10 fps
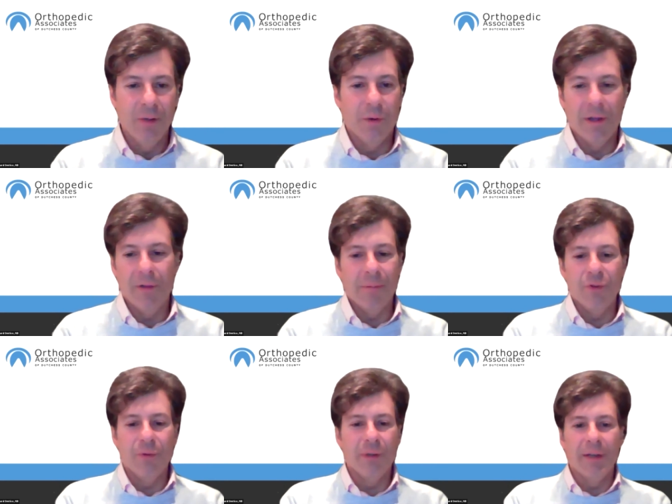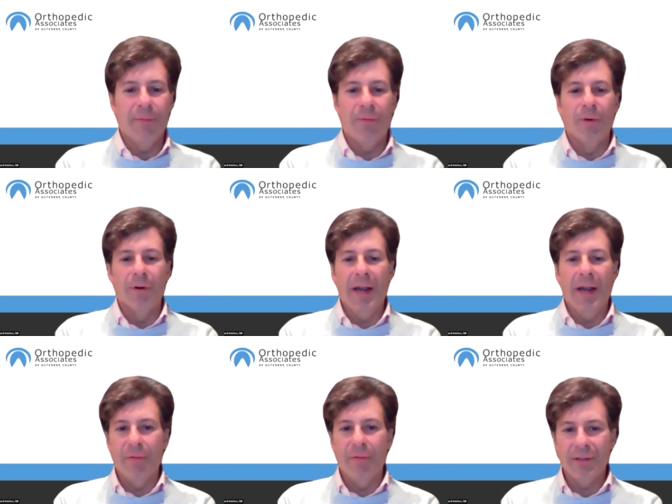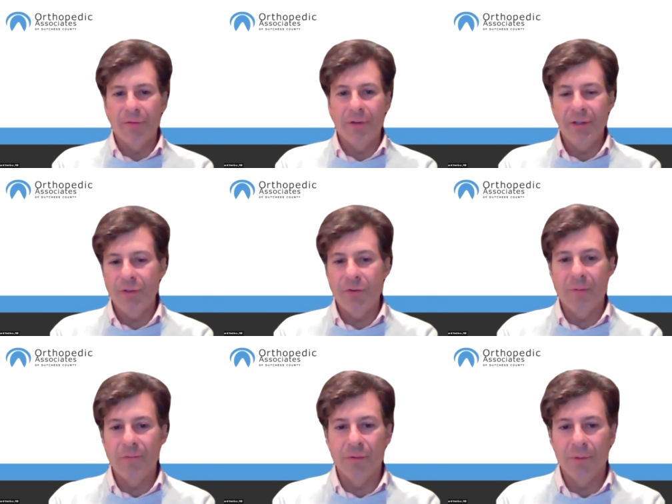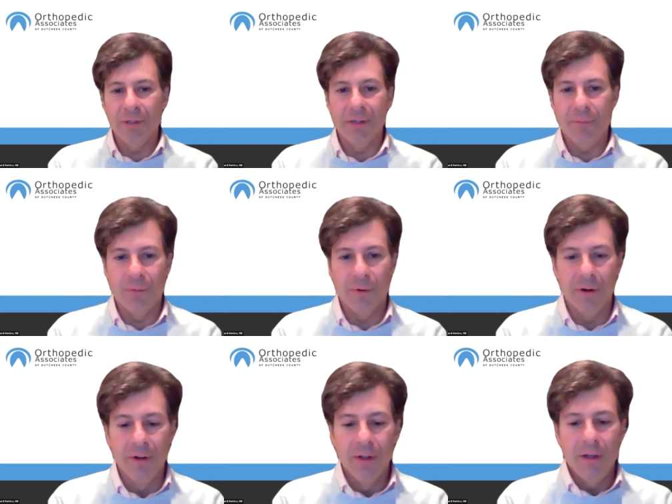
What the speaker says: whether I'm doing it for hair restoration or I'm doing it for,